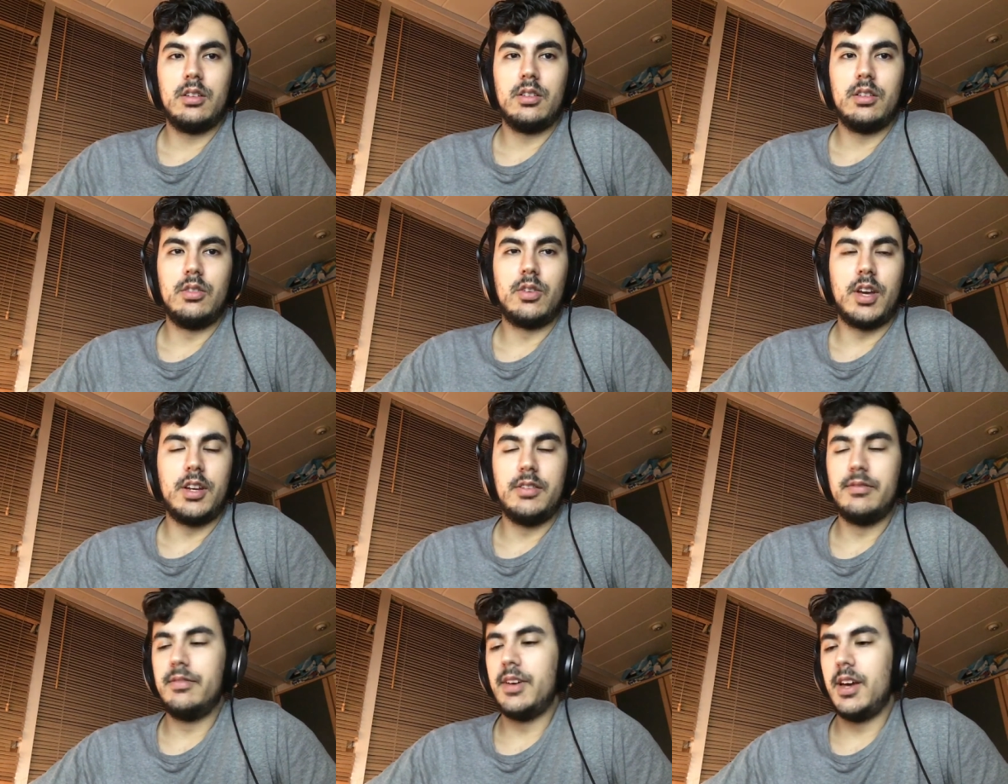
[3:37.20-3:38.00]
you
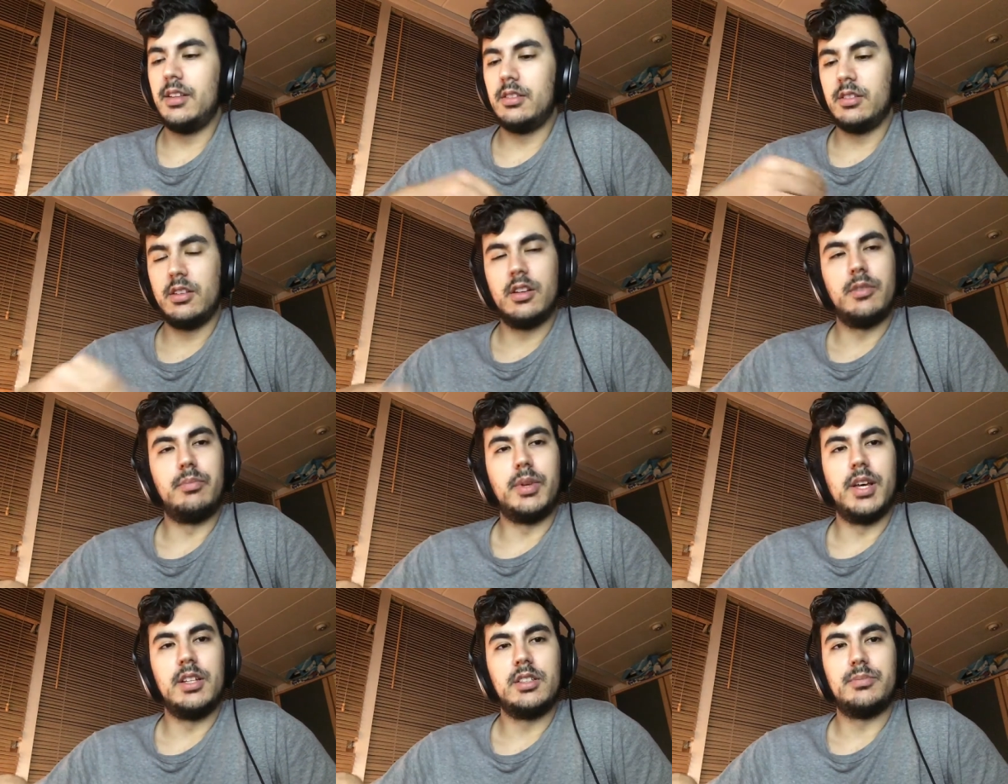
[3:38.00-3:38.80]
can invade a
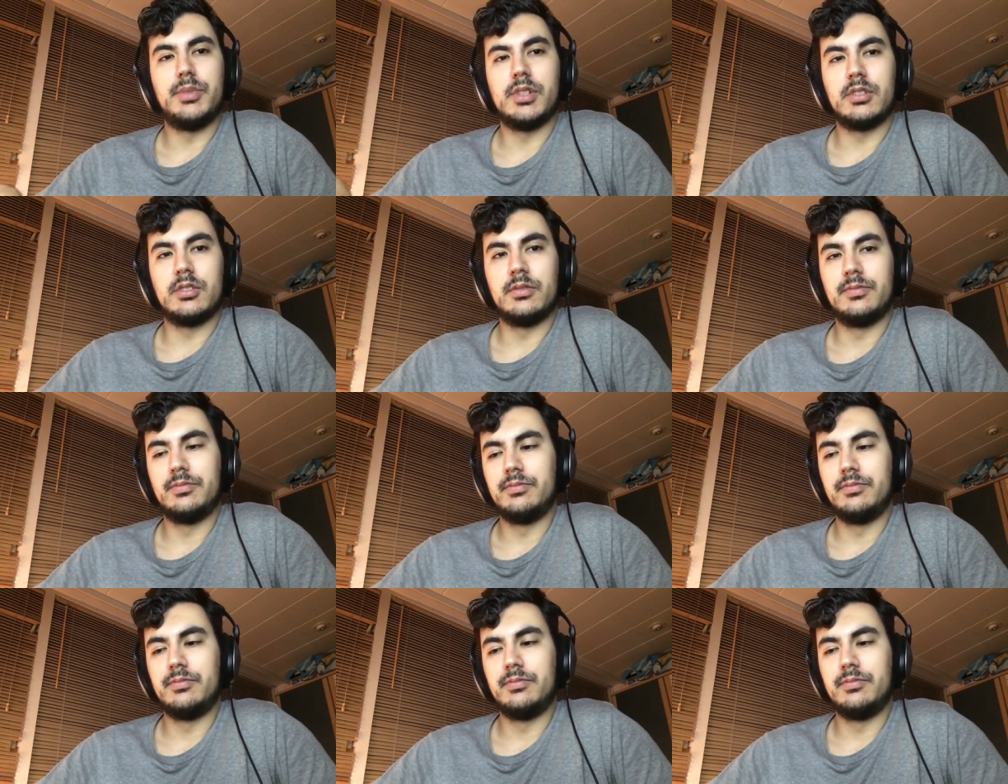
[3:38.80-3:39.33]
place, but